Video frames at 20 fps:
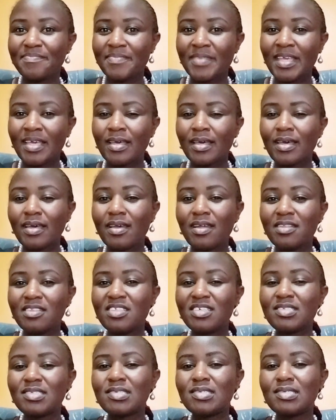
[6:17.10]
And
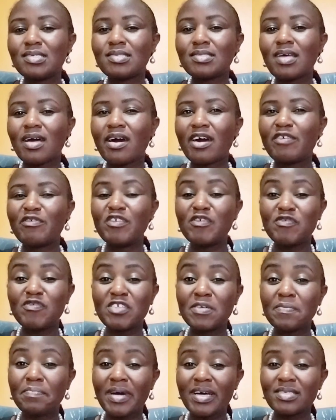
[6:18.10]
this is
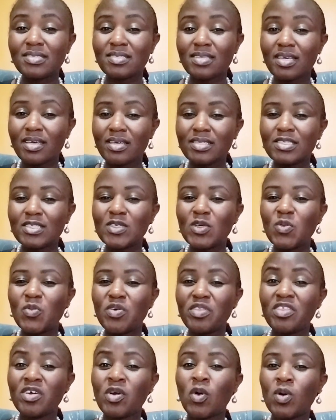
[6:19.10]
15%
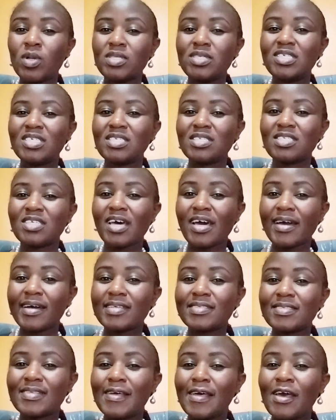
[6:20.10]
withholding tax
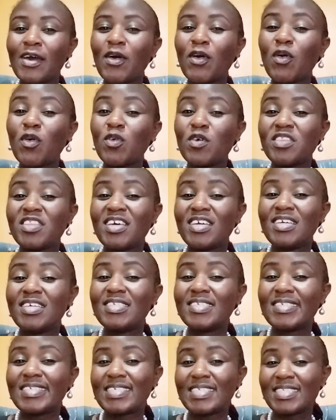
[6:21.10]
on the
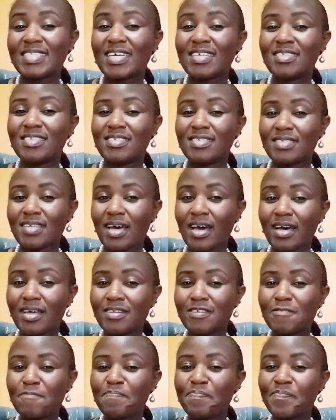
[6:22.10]
interest that is earned.
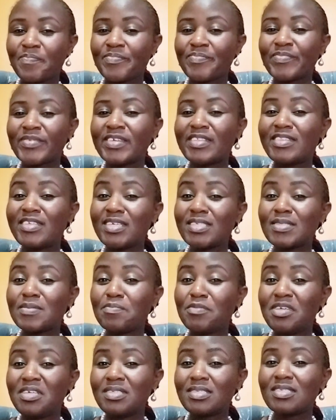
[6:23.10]
This
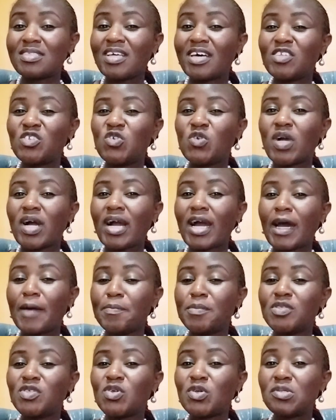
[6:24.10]
means that your
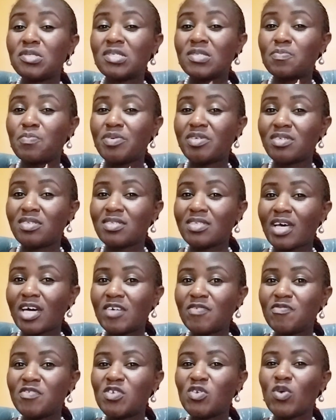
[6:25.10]
capital is preserved,
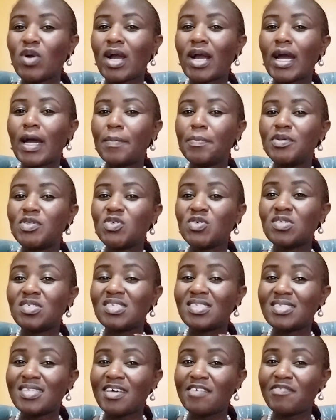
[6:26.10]
your capital is
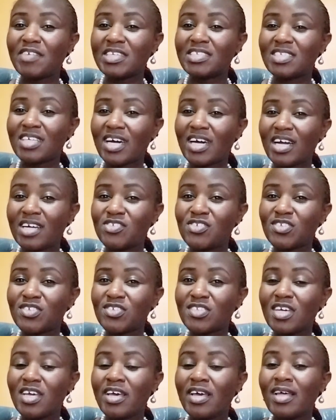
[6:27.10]
never touched.
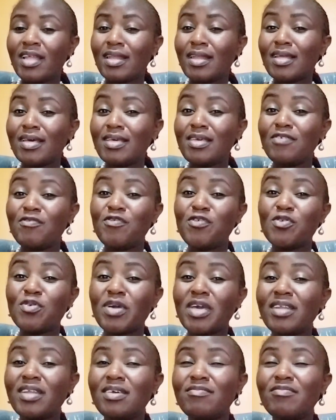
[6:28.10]
If you
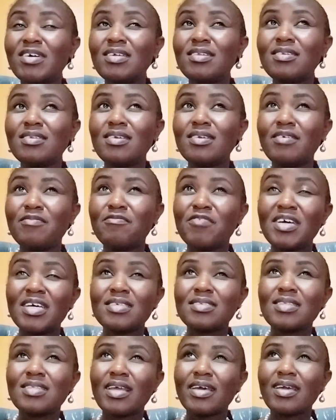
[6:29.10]
can even invest
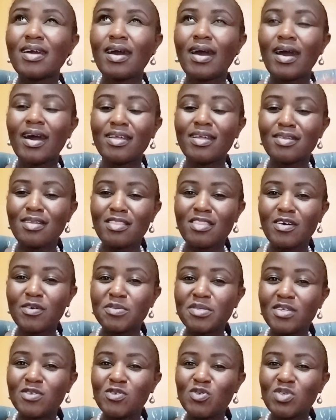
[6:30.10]
like
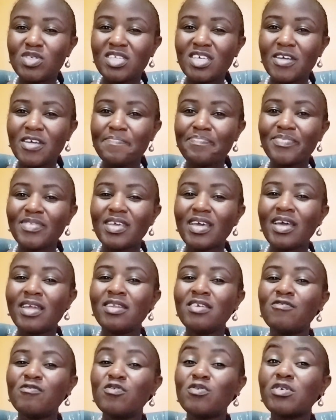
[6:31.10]
100,000 today, and
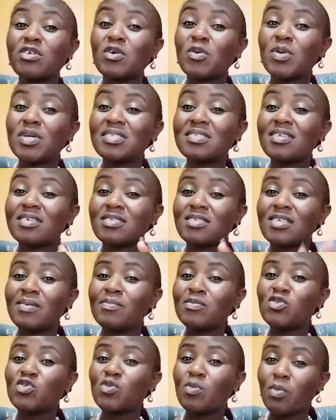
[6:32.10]
if you request the same
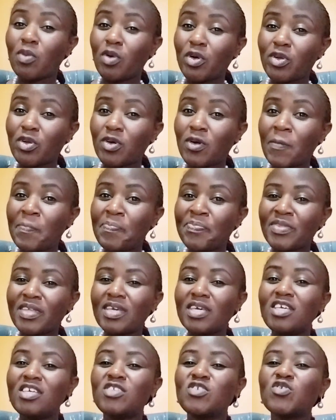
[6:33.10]
tomorrow,
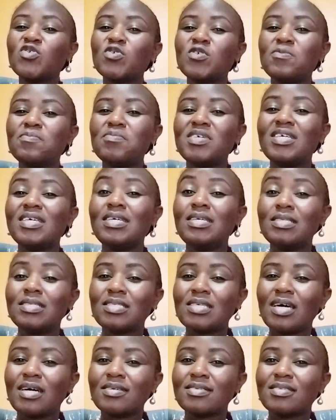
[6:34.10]
it should be
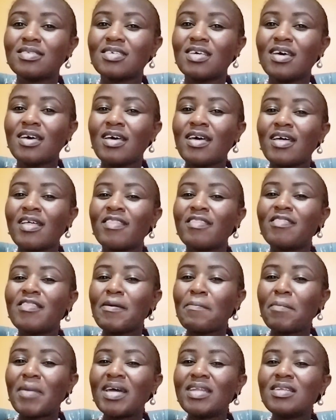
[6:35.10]
intact. The
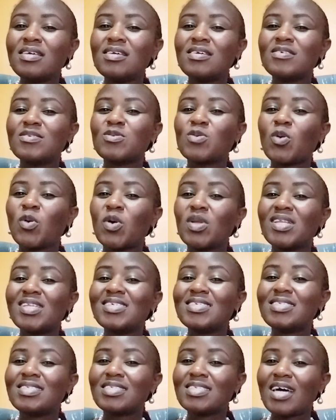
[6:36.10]
money is only
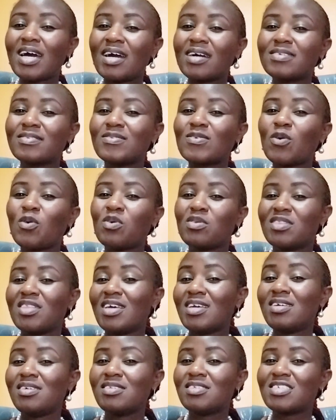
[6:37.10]
taxed on the
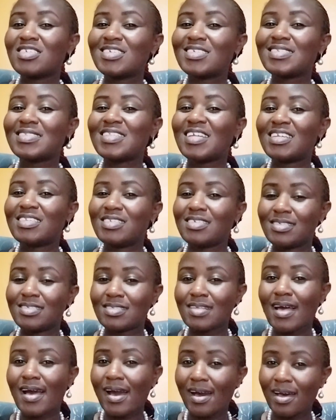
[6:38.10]
interest that is
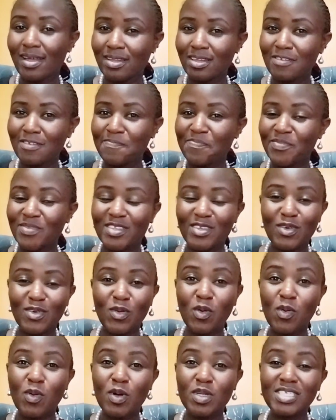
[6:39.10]
earned.
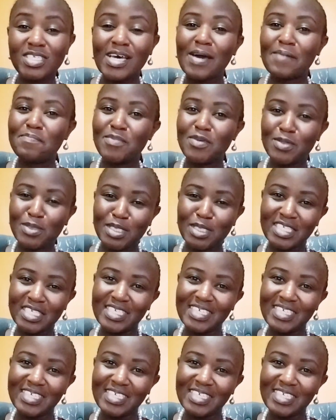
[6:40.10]
What a beauty.